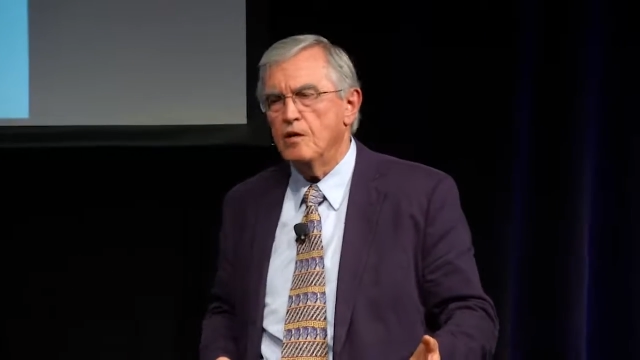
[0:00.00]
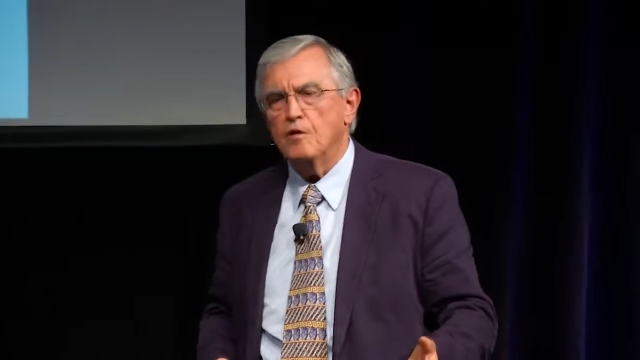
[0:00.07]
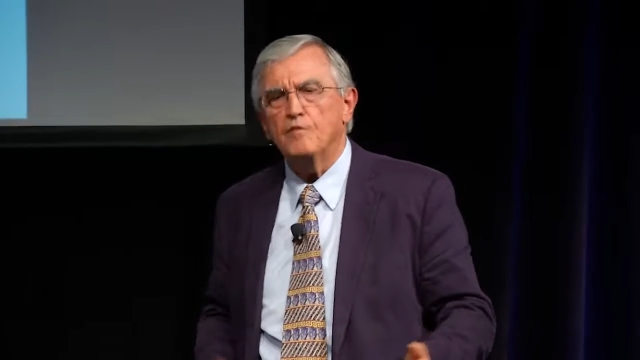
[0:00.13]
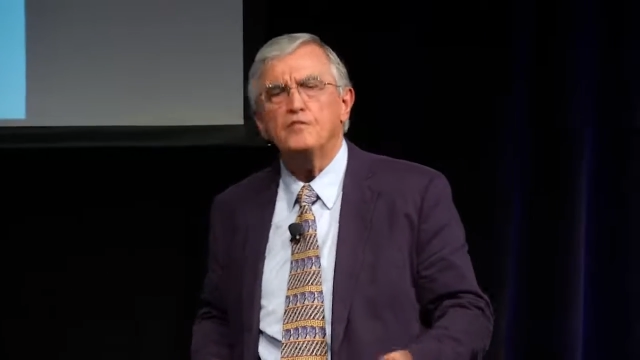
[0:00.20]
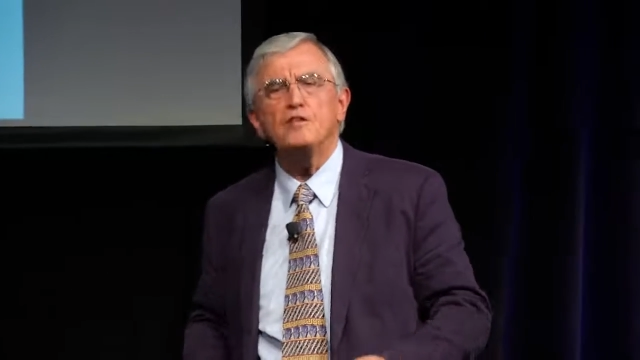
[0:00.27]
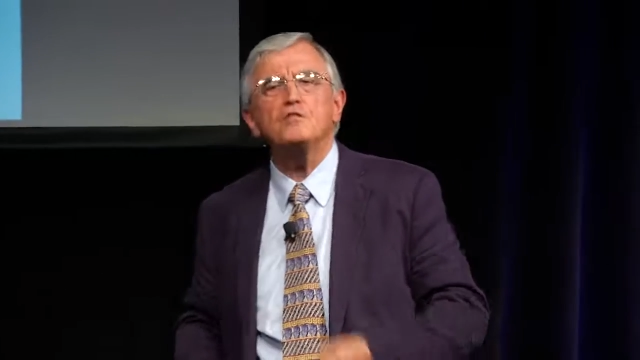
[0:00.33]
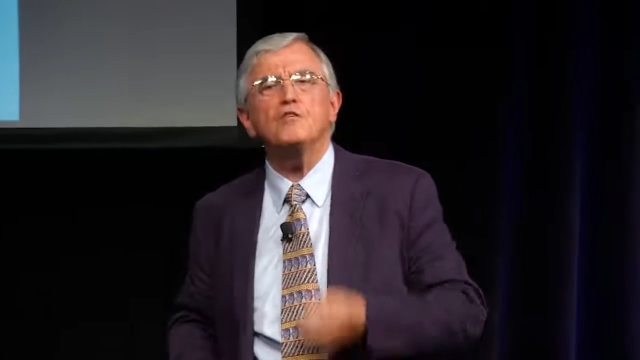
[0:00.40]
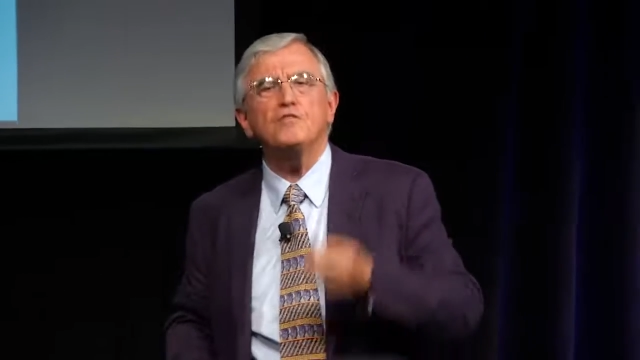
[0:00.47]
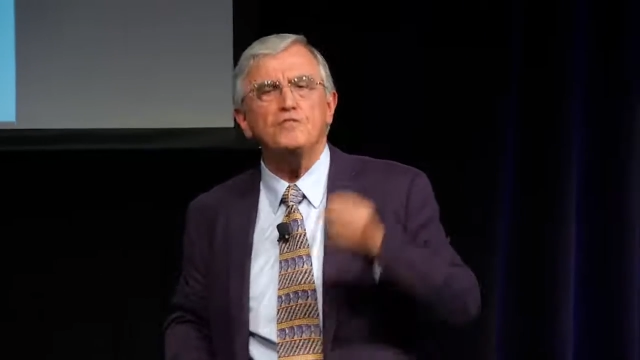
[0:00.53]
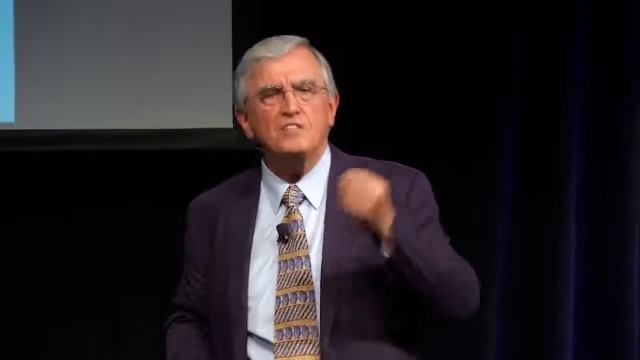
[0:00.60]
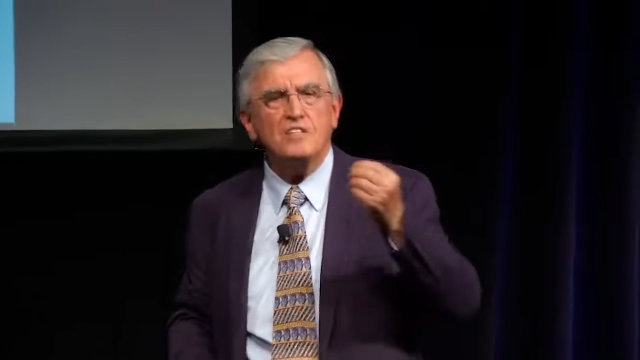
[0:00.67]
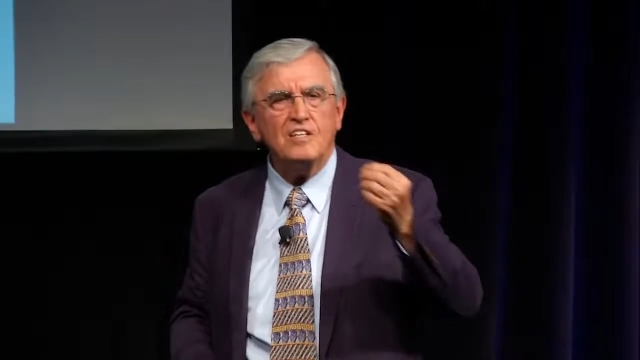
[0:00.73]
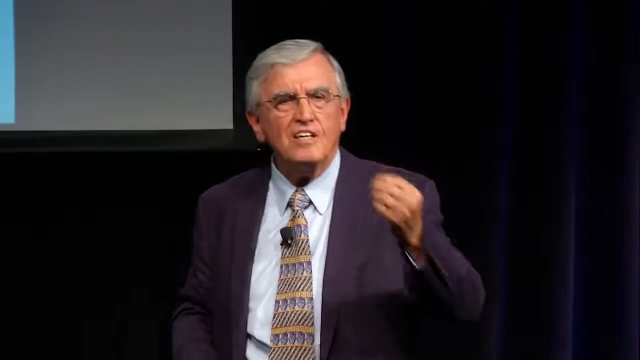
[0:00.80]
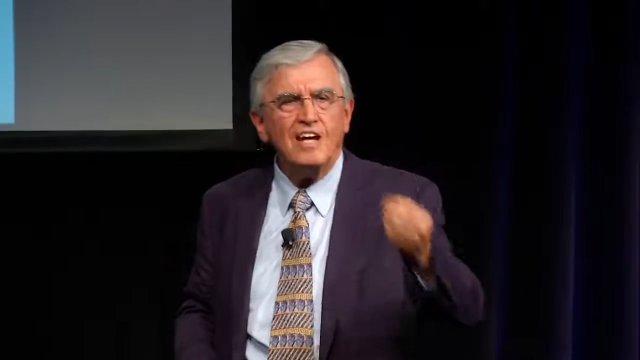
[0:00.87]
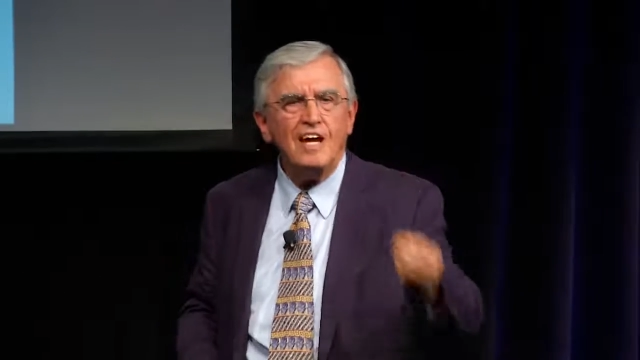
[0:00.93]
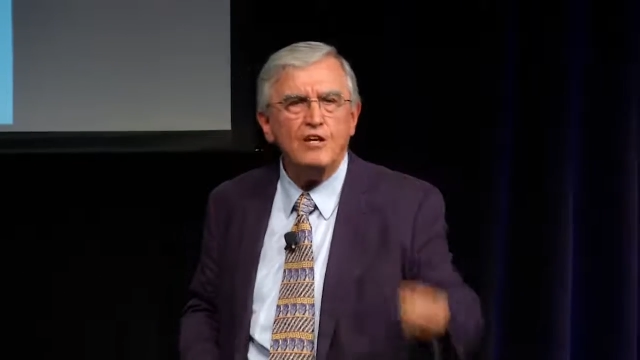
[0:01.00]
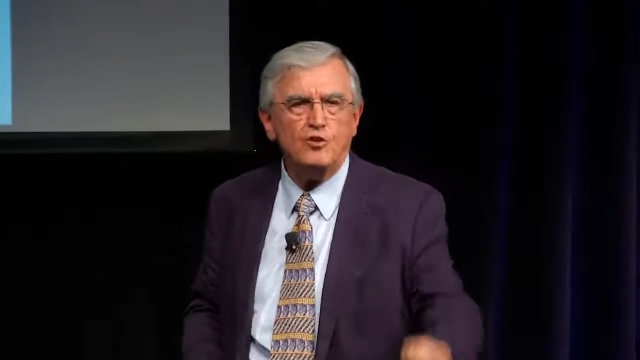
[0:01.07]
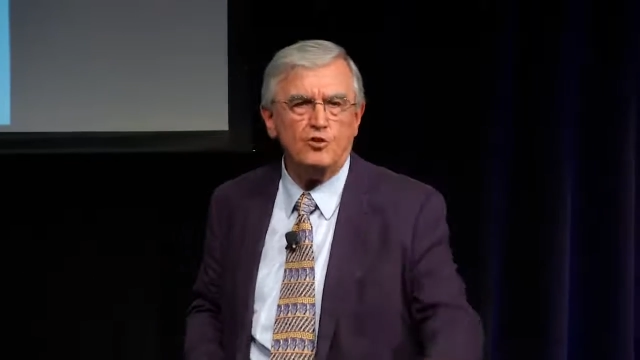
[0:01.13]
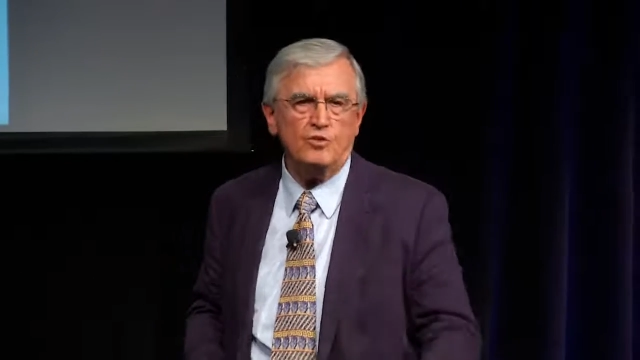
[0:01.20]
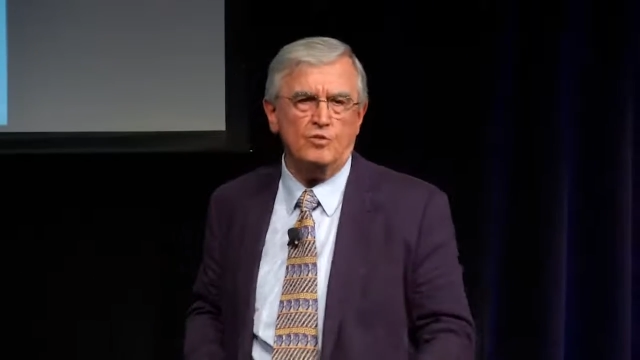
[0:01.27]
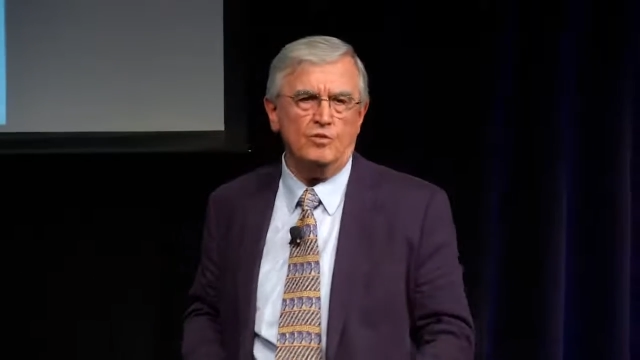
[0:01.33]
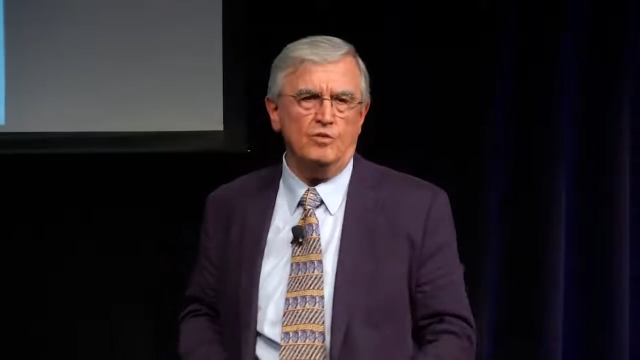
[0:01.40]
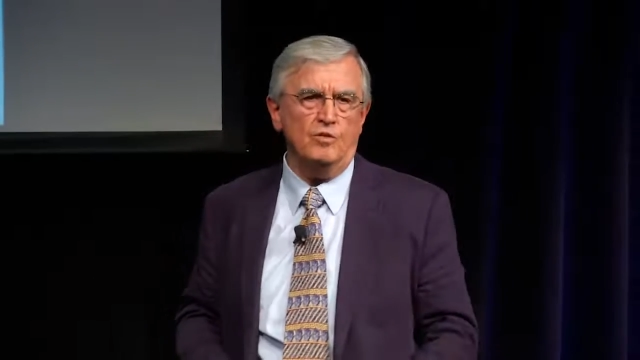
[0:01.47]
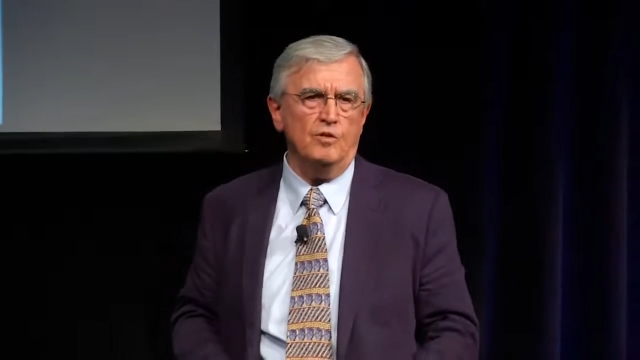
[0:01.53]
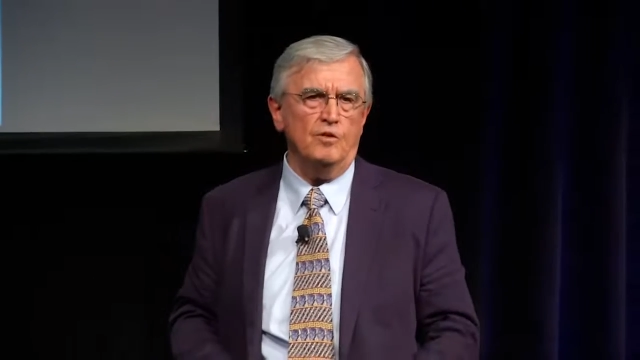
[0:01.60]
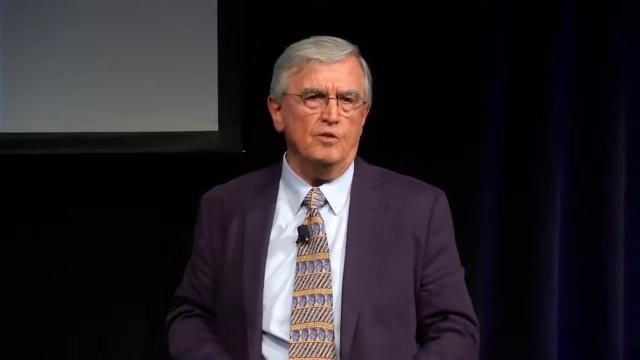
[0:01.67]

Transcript: of the sophistication